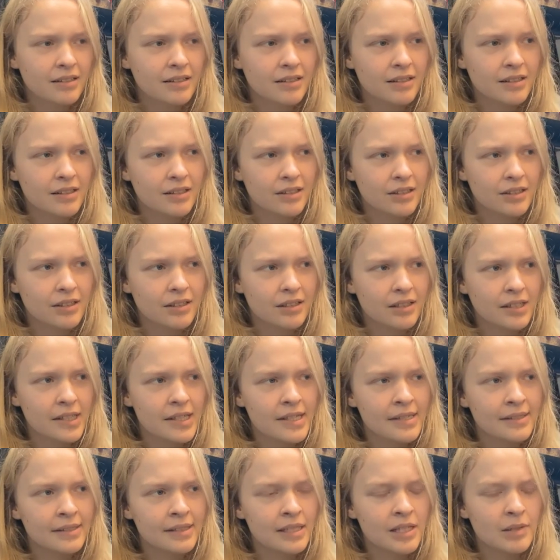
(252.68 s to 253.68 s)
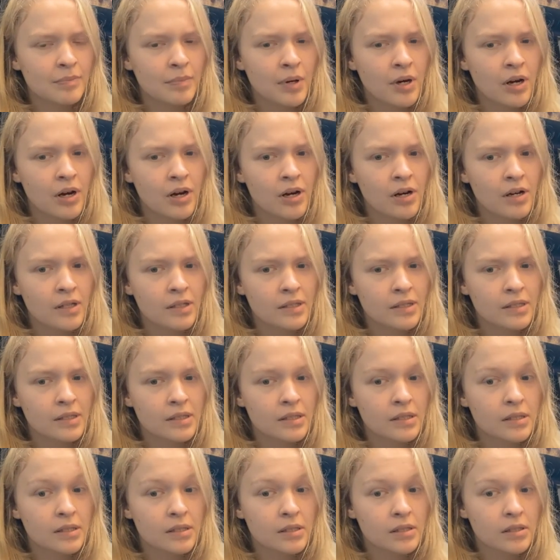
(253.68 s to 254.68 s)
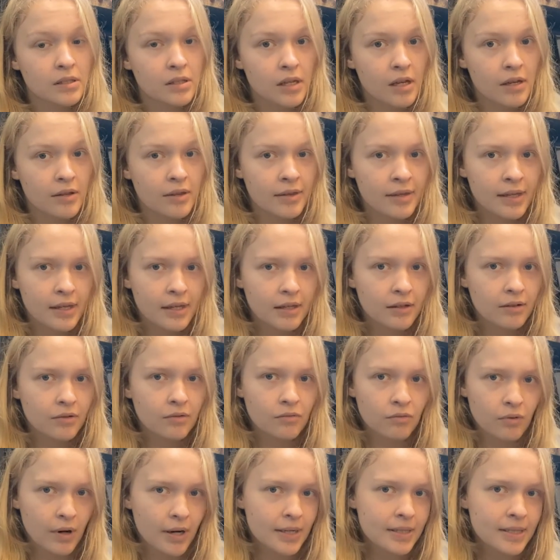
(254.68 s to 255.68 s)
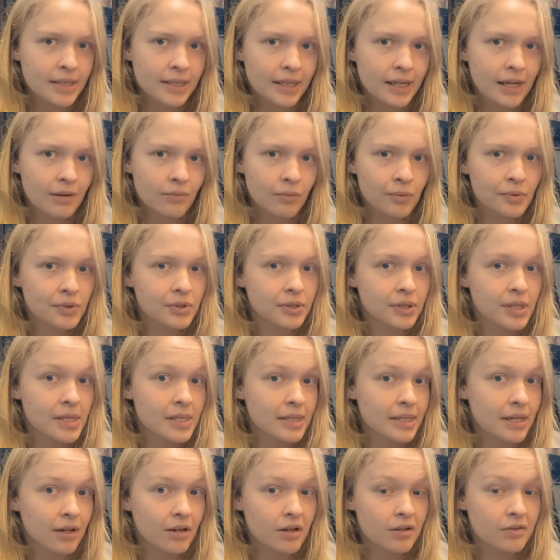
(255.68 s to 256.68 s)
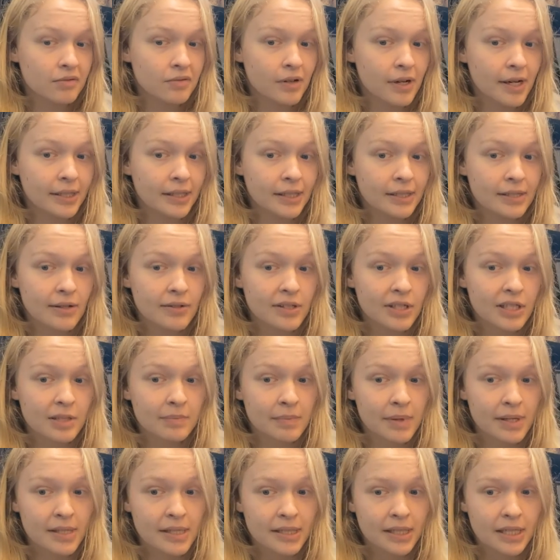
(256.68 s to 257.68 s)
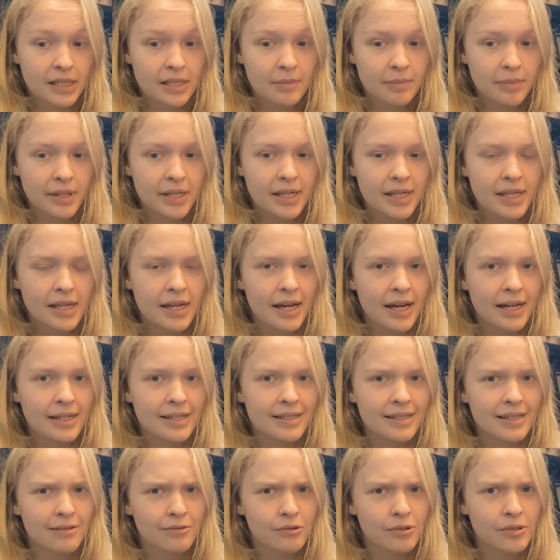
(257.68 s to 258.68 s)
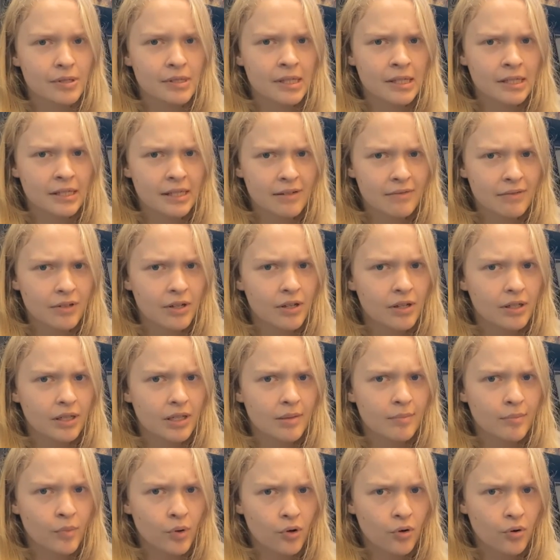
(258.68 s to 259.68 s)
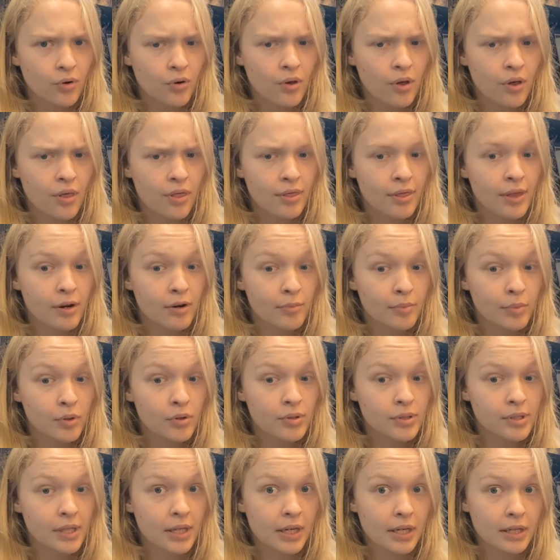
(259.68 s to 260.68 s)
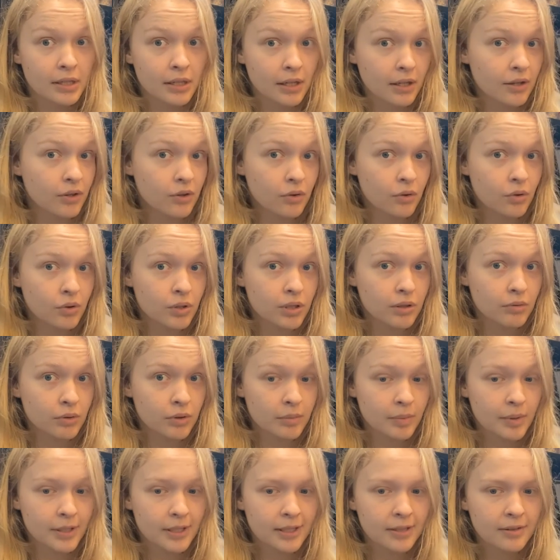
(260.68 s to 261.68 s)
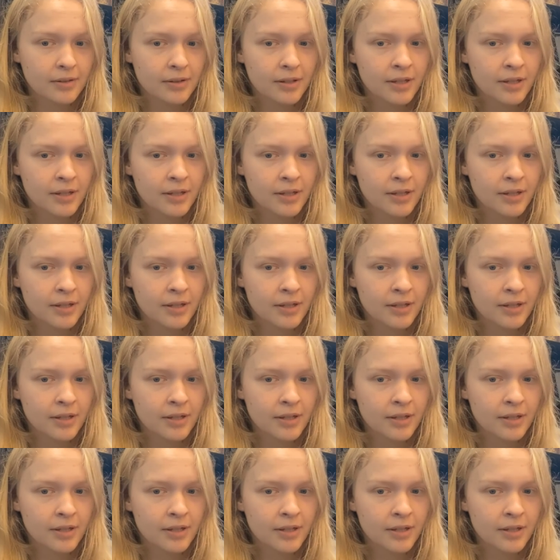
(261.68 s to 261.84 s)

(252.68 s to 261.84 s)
The easiest parts, I think writing it wasn't as terrifying as I was expecting it to be, and it was significantly more therapeutic than I thought it would be.